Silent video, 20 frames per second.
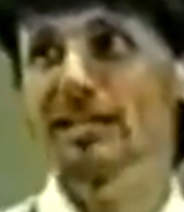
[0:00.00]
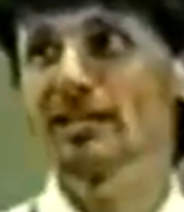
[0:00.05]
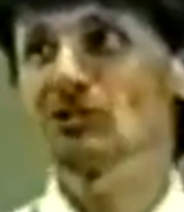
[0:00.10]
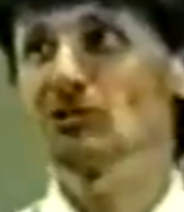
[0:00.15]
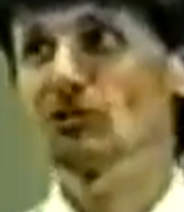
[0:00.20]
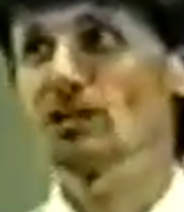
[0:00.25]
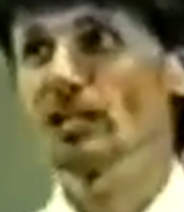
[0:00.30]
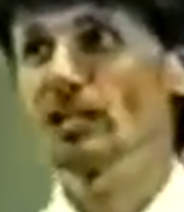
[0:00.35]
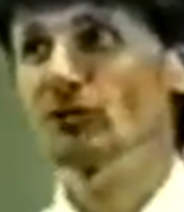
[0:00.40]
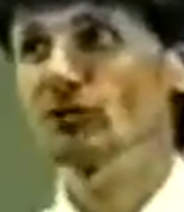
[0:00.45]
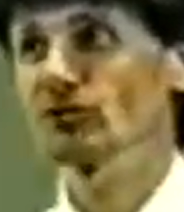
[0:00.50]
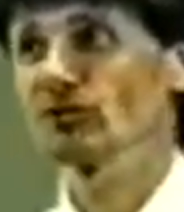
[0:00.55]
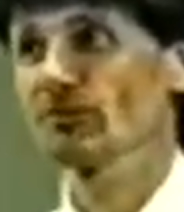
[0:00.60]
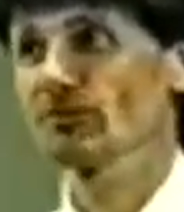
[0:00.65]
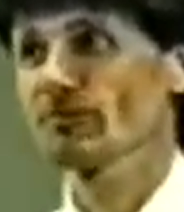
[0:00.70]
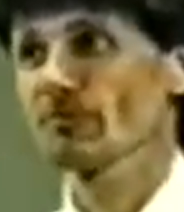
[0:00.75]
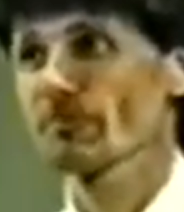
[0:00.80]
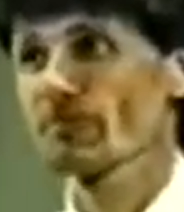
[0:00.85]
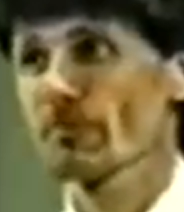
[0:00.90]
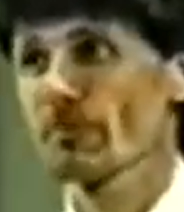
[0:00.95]
to hand you guys.
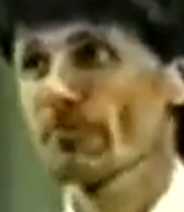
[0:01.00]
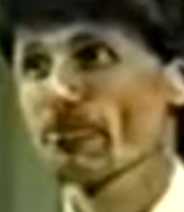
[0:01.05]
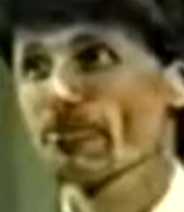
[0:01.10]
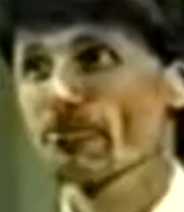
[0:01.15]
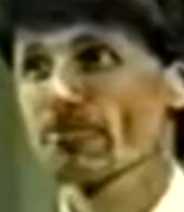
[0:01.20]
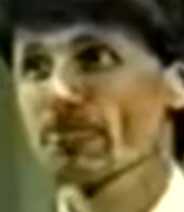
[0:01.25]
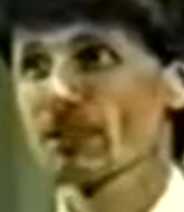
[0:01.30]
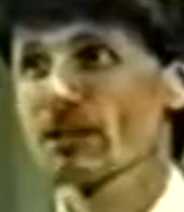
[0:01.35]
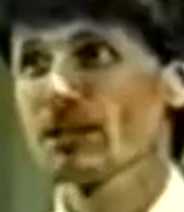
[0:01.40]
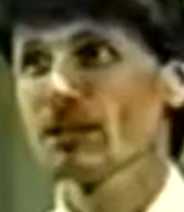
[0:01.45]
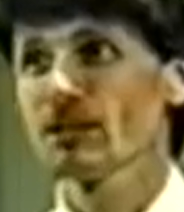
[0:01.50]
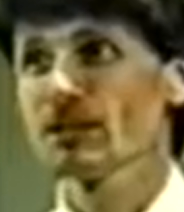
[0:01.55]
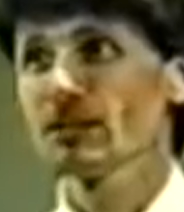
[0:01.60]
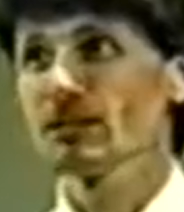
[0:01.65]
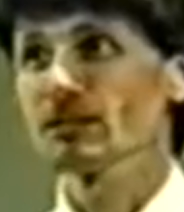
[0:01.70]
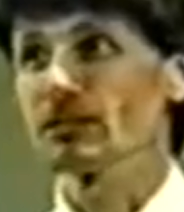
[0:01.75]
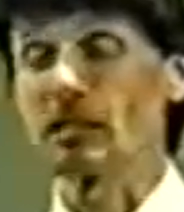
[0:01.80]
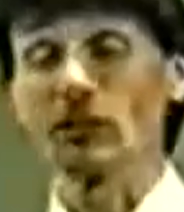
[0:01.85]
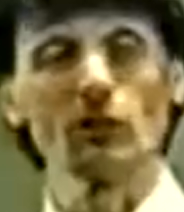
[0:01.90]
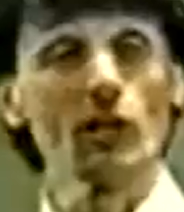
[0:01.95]

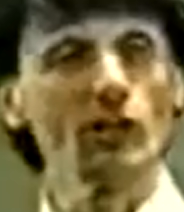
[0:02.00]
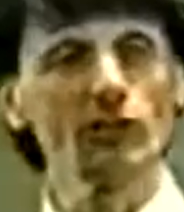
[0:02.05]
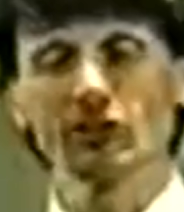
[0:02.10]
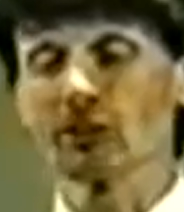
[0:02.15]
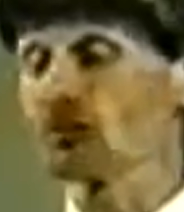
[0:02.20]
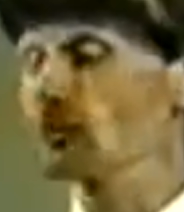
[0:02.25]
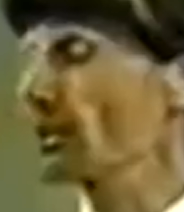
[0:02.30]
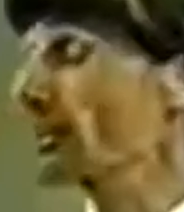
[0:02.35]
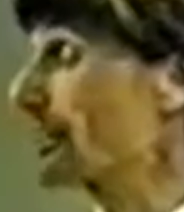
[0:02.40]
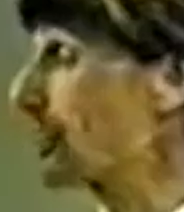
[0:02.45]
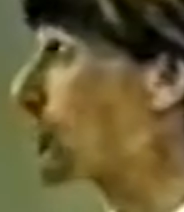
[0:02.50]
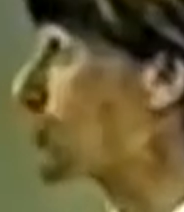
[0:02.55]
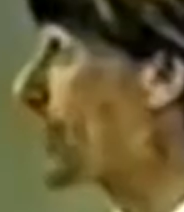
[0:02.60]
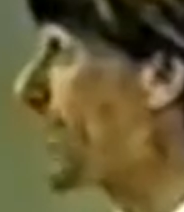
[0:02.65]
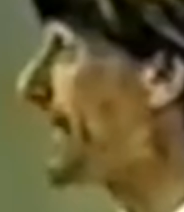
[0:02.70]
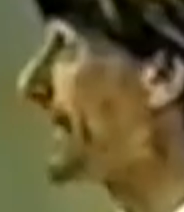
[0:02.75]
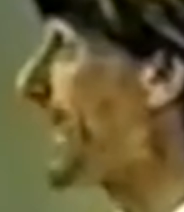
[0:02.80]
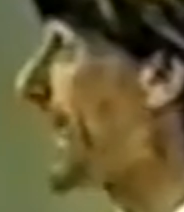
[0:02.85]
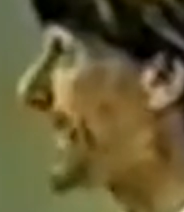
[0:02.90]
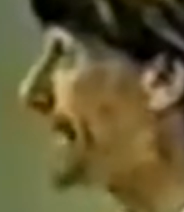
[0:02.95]
Now, it all seems like a
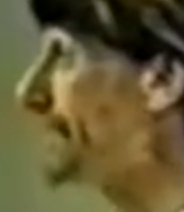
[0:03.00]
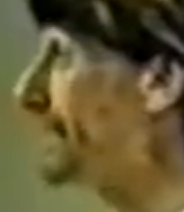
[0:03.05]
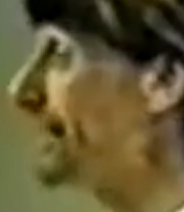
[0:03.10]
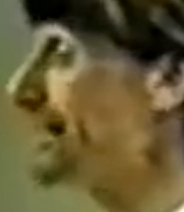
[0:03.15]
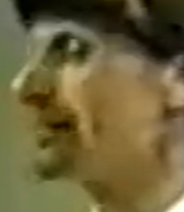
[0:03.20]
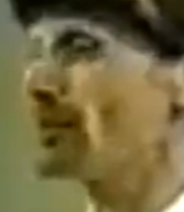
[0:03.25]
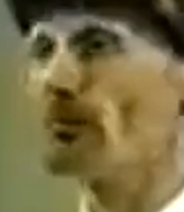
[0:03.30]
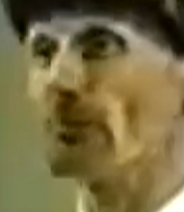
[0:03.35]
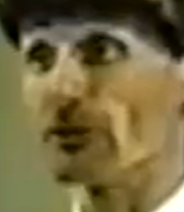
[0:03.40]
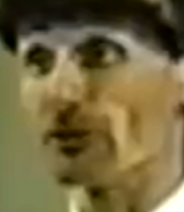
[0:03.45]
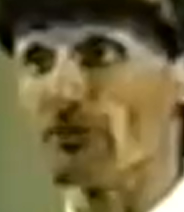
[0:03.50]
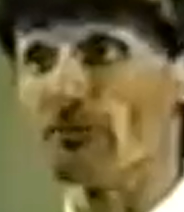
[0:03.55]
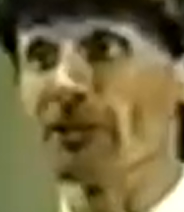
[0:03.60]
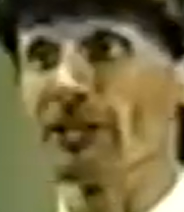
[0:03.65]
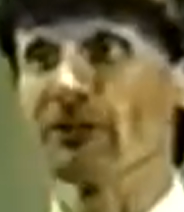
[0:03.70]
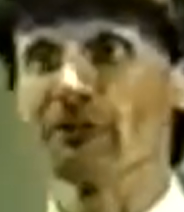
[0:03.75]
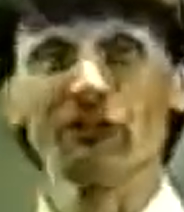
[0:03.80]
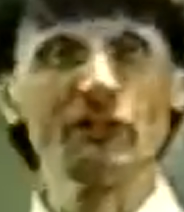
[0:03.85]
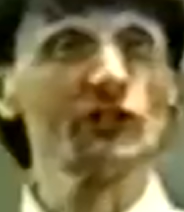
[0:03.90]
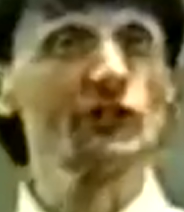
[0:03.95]
great idea to be the
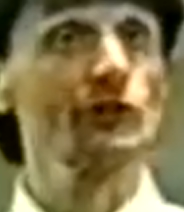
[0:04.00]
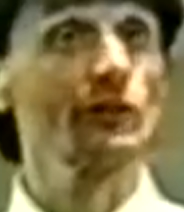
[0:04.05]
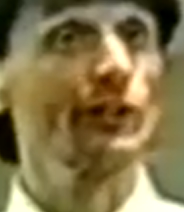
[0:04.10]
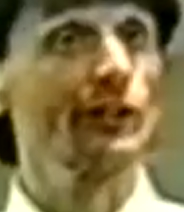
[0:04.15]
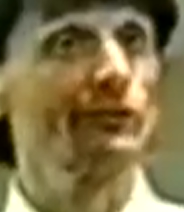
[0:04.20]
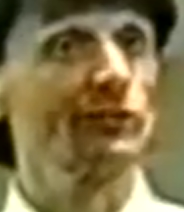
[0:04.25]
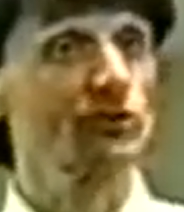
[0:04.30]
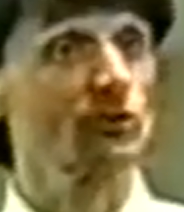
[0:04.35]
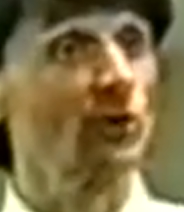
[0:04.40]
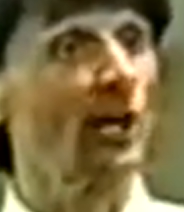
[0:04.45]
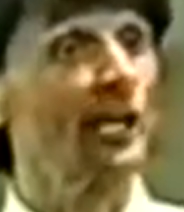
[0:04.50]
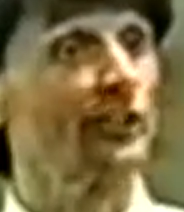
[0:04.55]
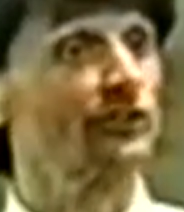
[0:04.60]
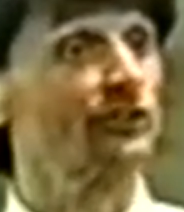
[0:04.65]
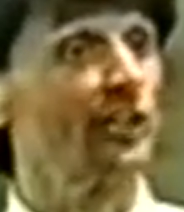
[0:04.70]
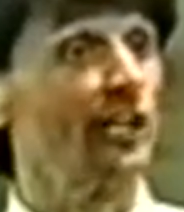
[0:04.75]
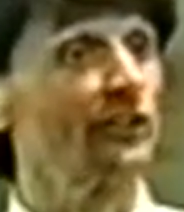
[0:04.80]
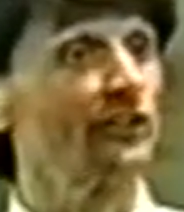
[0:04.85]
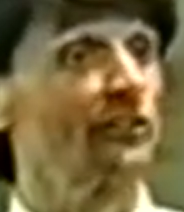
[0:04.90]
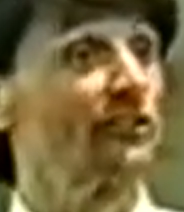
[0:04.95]
beneficiary of a
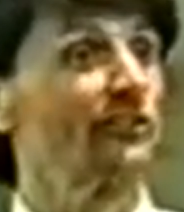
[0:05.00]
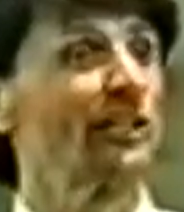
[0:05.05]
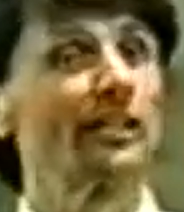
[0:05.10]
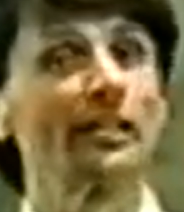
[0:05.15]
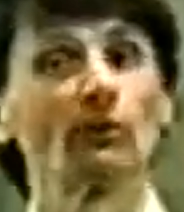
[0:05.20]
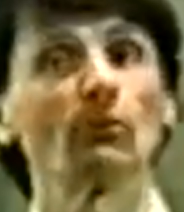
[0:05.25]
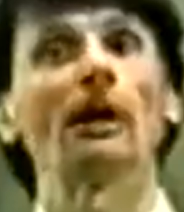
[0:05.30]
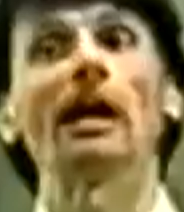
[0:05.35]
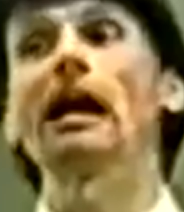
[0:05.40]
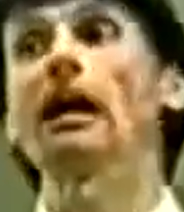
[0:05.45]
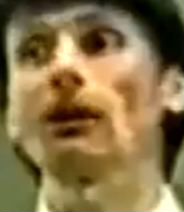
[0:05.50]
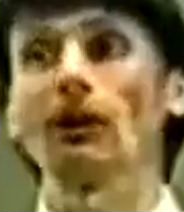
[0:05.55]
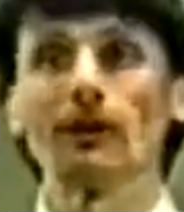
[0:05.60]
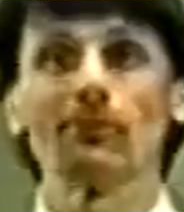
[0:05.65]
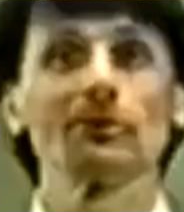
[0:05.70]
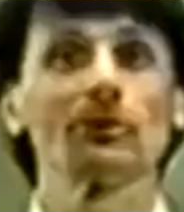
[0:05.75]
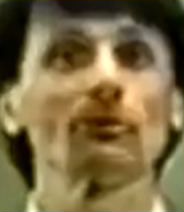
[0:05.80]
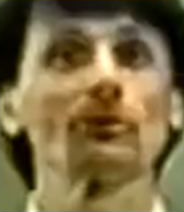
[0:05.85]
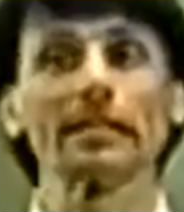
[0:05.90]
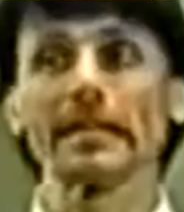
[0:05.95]
trust, doesn't it? Sound like, wow,
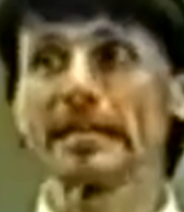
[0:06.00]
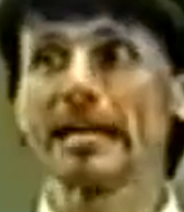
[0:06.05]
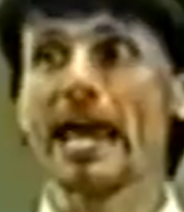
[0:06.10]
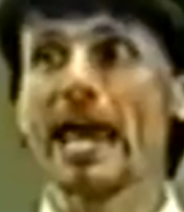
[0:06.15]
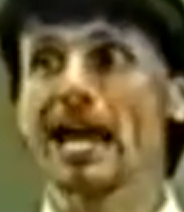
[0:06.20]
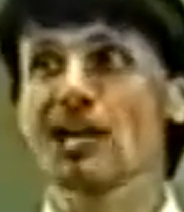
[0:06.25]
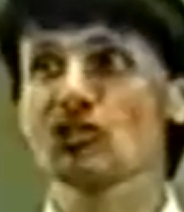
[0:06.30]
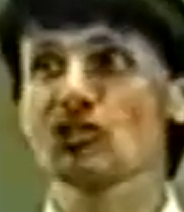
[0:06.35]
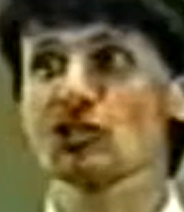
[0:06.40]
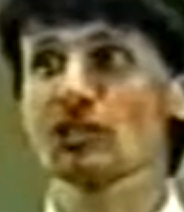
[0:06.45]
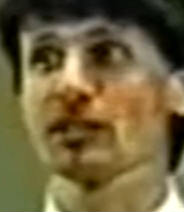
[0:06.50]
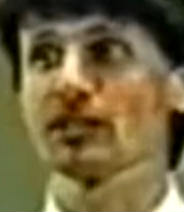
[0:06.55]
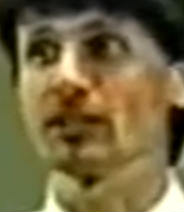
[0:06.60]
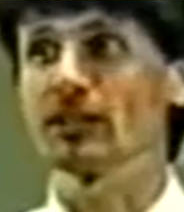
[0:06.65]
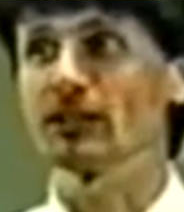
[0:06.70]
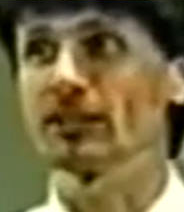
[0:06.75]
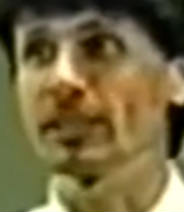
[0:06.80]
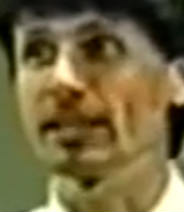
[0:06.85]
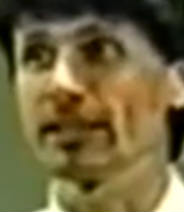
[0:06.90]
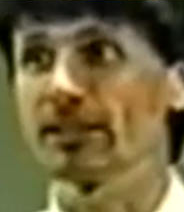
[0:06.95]
I'm going to really cash in,
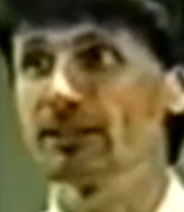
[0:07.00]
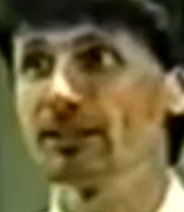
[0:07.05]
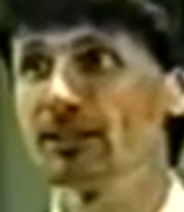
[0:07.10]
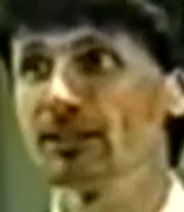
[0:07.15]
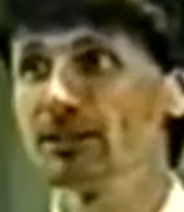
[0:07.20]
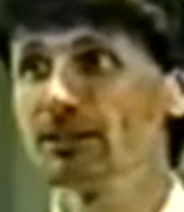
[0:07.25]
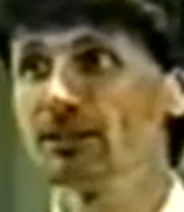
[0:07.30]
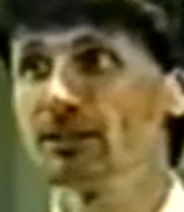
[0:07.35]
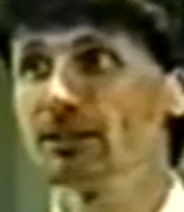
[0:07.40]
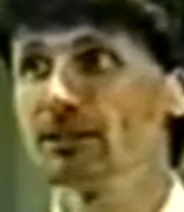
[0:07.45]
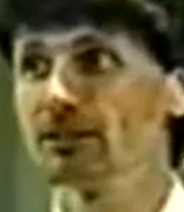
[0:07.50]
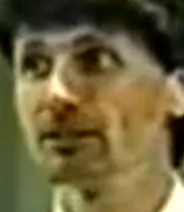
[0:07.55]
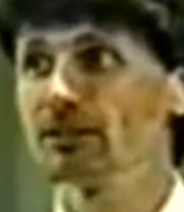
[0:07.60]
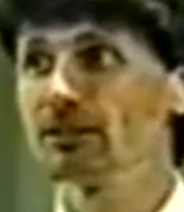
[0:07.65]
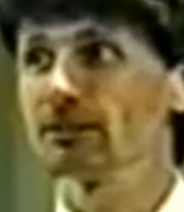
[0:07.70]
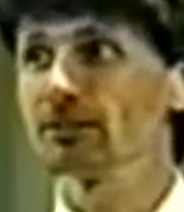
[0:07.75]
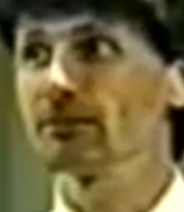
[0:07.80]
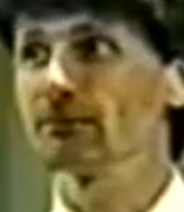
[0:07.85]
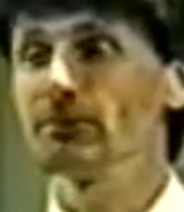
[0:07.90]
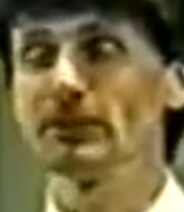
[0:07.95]
aren't I?
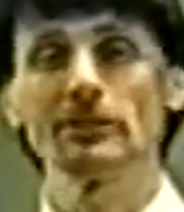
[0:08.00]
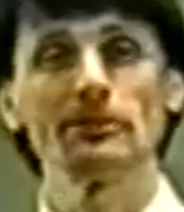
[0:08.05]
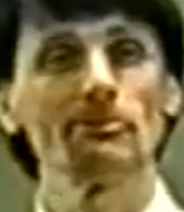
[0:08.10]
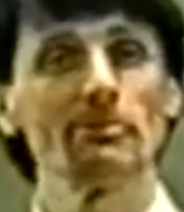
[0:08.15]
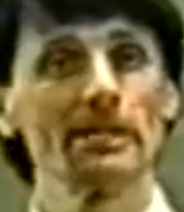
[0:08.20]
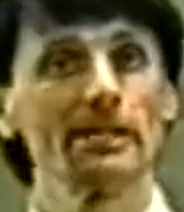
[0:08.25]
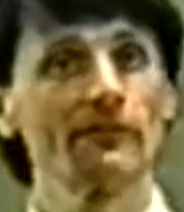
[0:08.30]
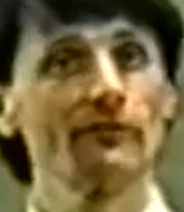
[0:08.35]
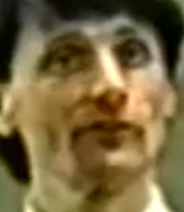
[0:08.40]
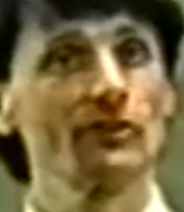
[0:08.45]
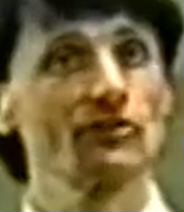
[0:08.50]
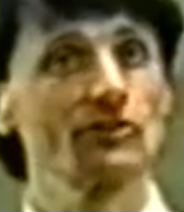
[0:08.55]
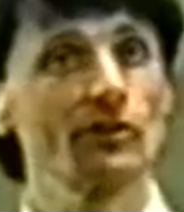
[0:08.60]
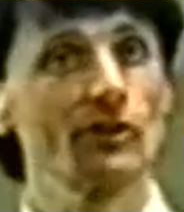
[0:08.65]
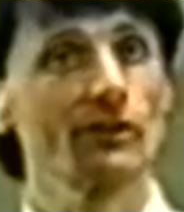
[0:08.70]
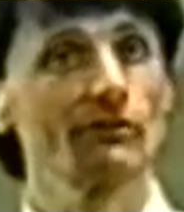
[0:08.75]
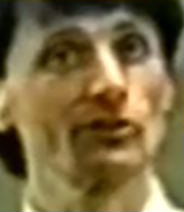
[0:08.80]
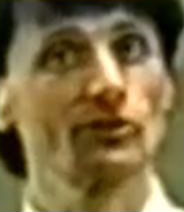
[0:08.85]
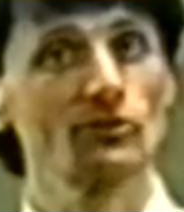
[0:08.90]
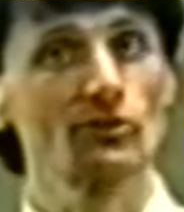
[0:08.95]
Being the
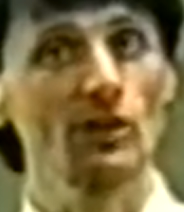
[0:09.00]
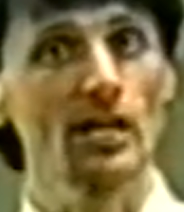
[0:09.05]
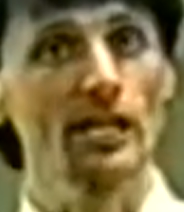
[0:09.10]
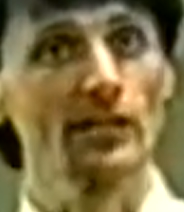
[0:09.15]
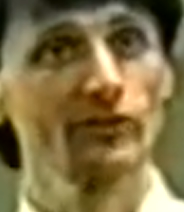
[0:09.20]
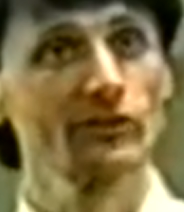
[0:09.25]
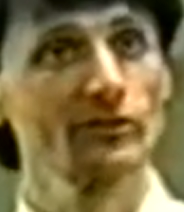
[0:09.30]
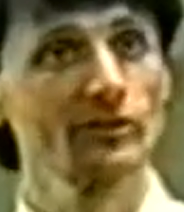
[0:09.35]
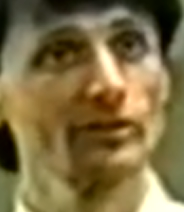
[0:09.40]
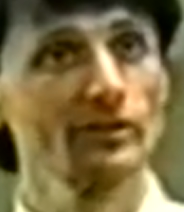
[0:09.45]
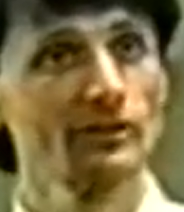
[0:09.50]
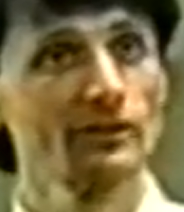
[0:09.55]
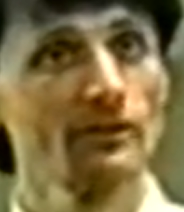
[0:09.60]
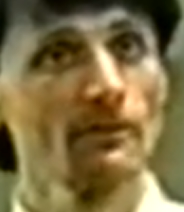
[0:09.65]
beneficiary of a trust.